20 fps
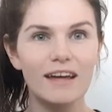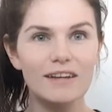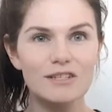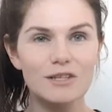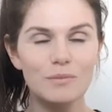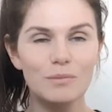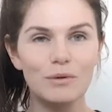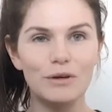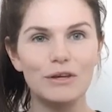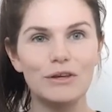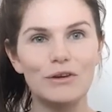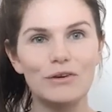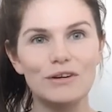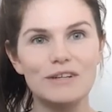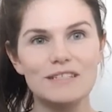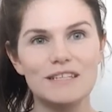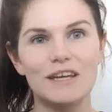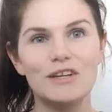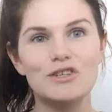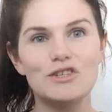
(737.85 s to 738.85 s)
to bring your
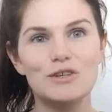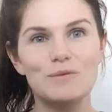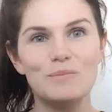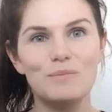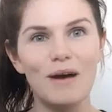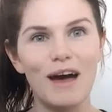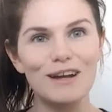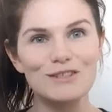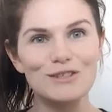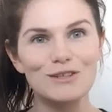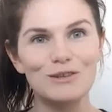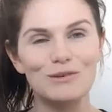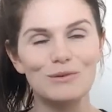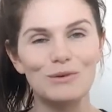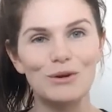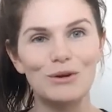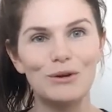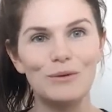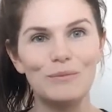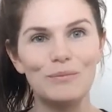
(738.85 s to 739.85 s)
attention back to the
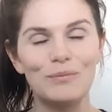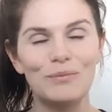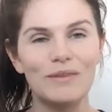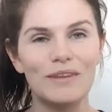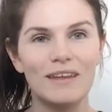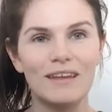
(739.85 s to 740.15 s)
room,